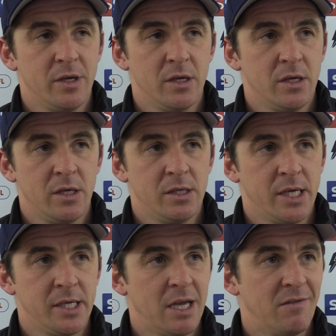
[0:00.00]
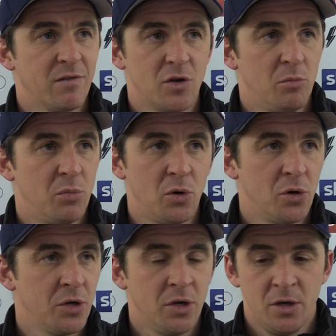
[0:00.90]
He takes everything on
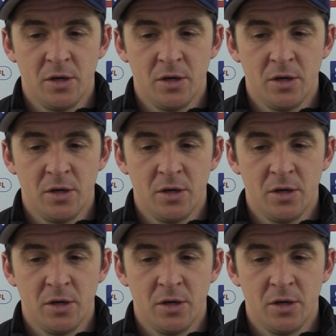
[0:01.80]
board,